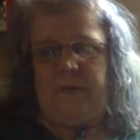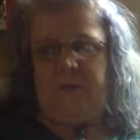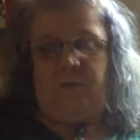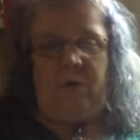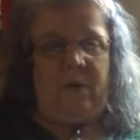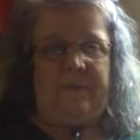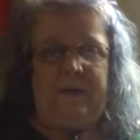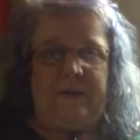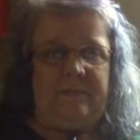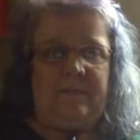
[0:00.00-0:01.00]
don't know how
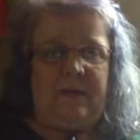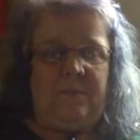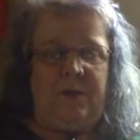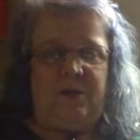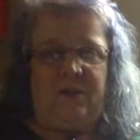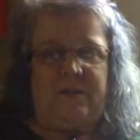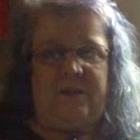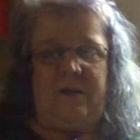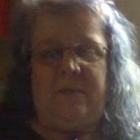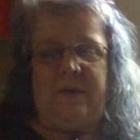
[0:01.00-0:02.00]
that how much that's
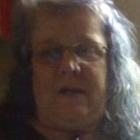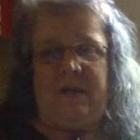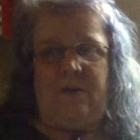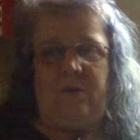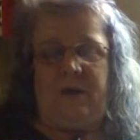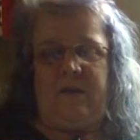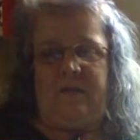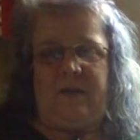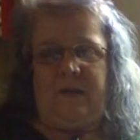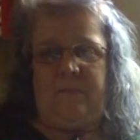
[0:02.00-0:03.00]
going to be or
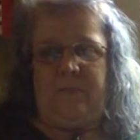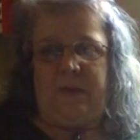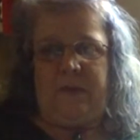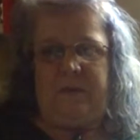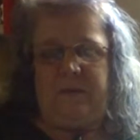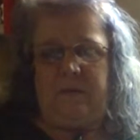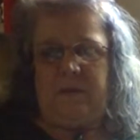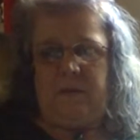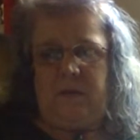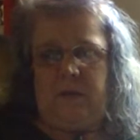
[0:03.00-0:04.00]
anything, but
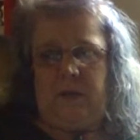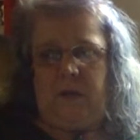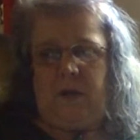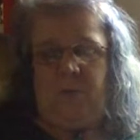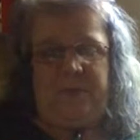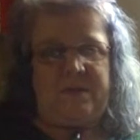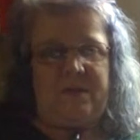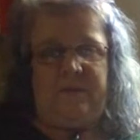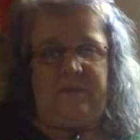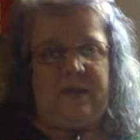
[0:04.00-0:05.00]
I hope it's
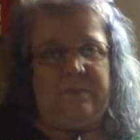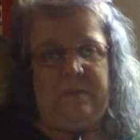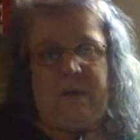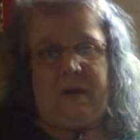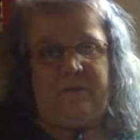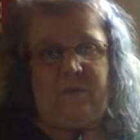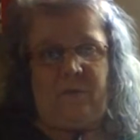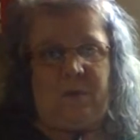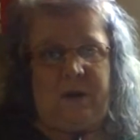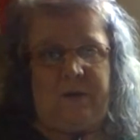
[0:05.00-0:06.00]
enough to get me by for
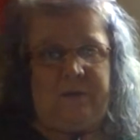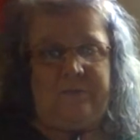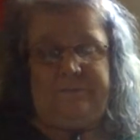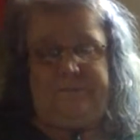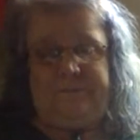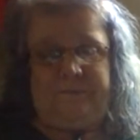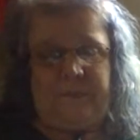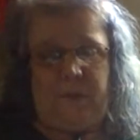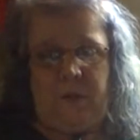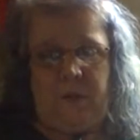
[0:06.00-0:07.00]
a while.
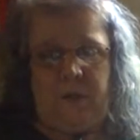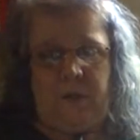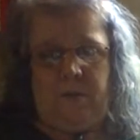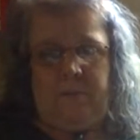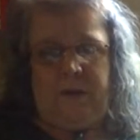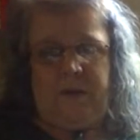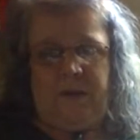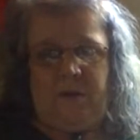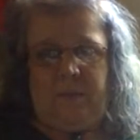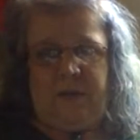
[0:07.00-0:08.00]
But
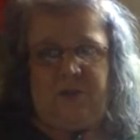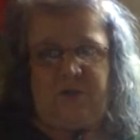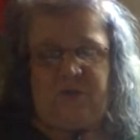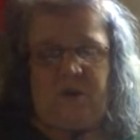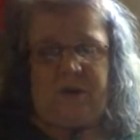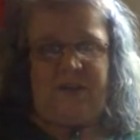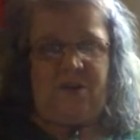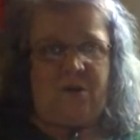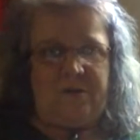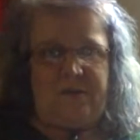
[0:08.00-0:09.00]
you know, because you're talking
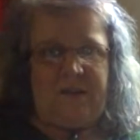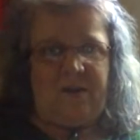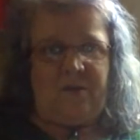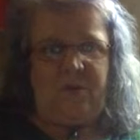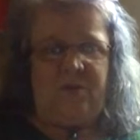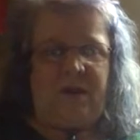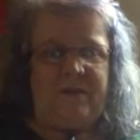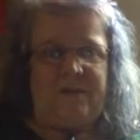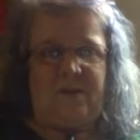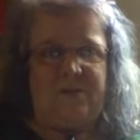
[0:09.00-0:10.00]
yard sale, you got
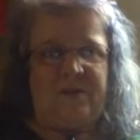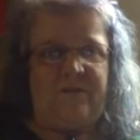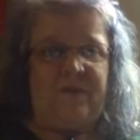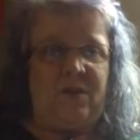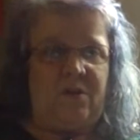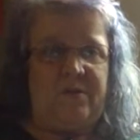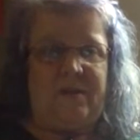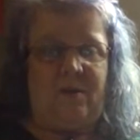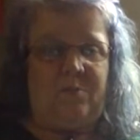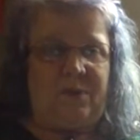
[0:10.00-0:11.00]
to sell stuff at yard
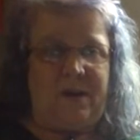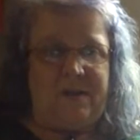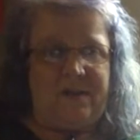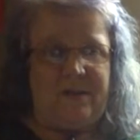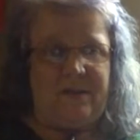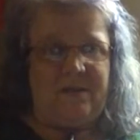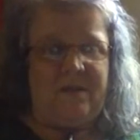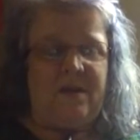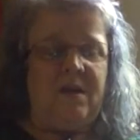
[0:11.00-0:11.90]
sale prices.